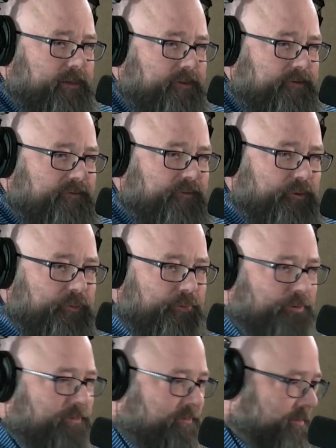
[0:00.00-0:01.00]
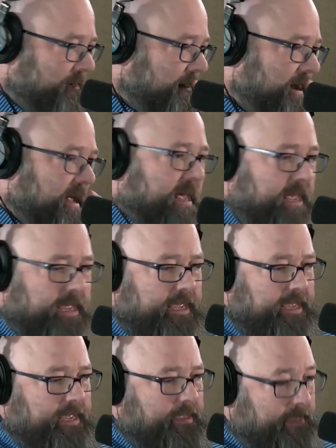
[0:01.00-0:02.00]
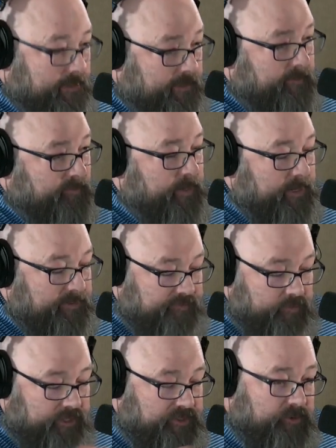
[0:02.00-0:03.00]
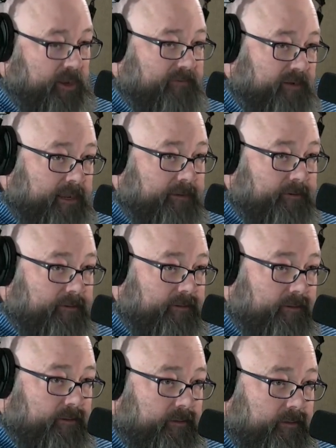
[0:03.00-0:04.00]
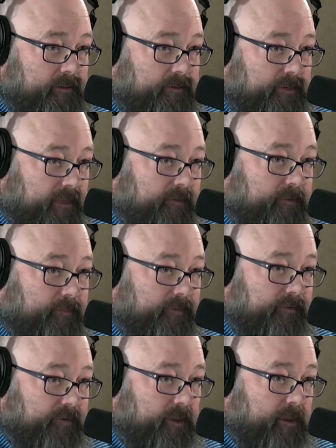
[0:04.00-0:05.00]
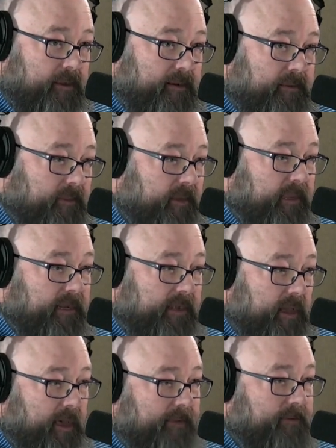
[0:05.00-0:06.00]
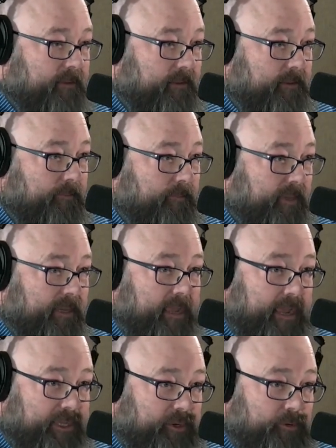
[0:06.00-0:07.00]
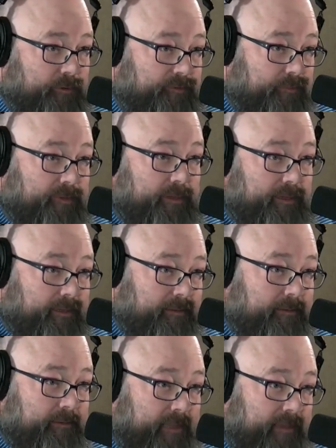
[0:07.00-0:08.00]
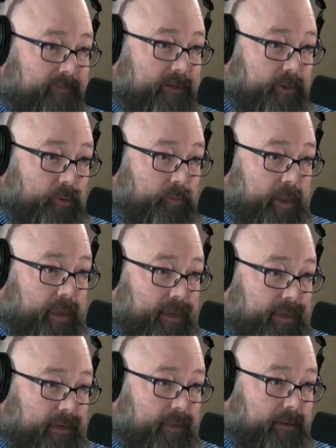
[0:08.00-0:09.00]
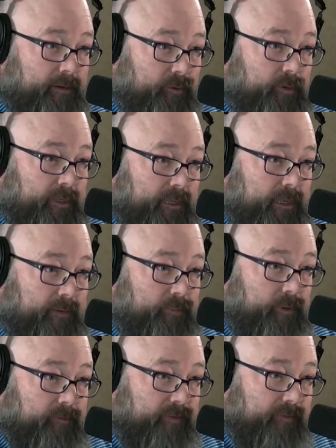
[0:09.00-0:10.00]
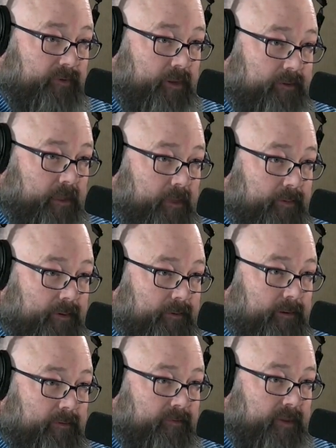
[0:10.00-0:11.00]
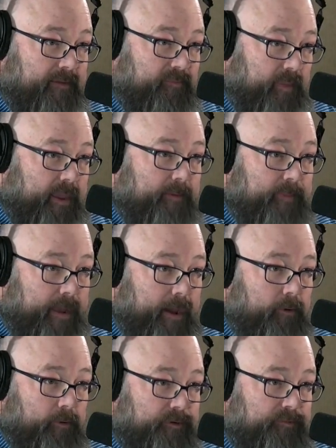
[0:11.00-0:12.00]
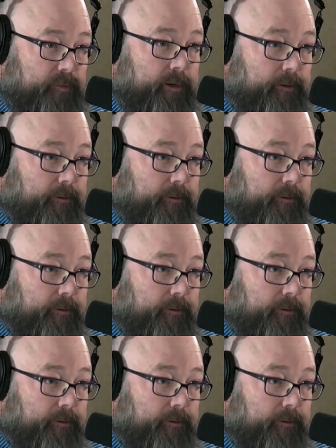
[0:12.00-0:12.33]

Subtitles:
Is it foolproof? I mean, it does beat somebody driving out to get something signed and then it not being accurate or something, and then having to go back and do it again. It probably saves a lot of time and saves manpower as well.